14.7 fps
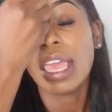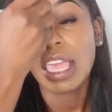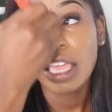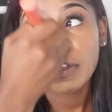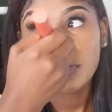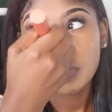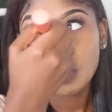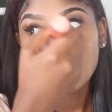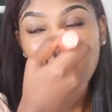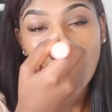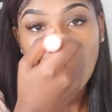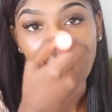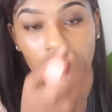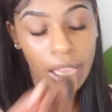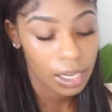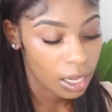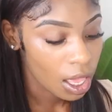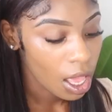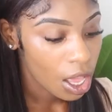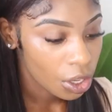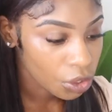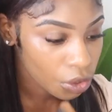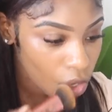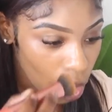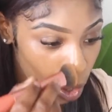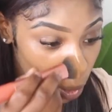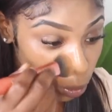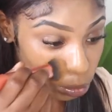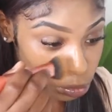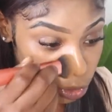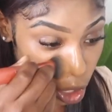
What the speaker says: If you can, you know,